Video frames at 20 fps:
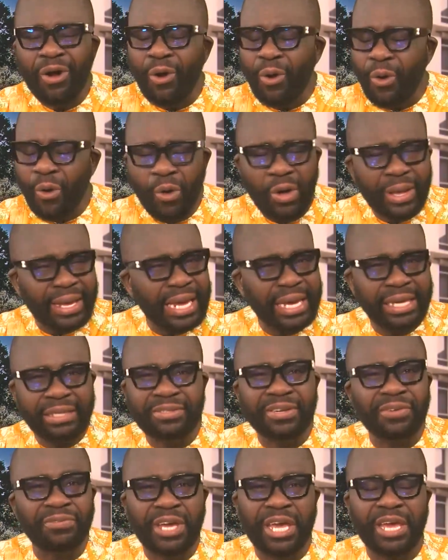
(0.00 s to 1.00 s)
All
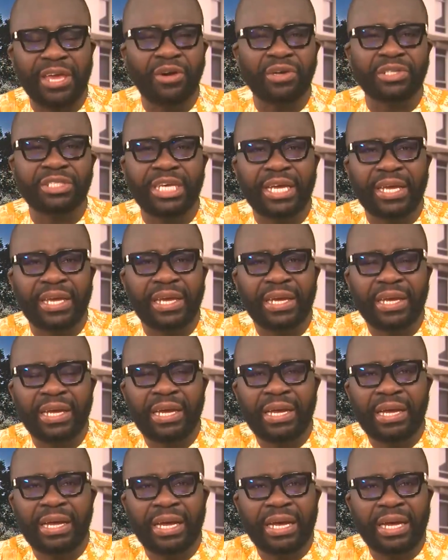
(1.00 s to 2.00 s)
kinds of chaotic
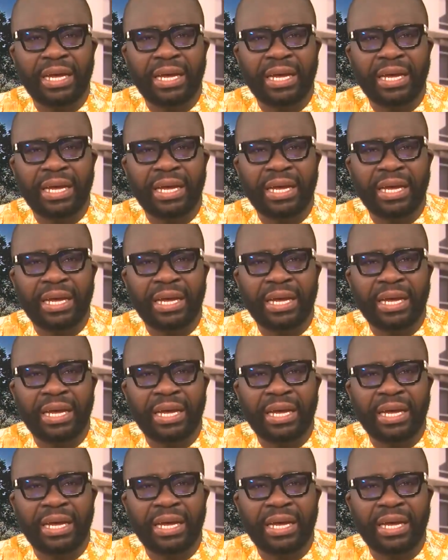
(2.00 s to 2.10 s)
uh,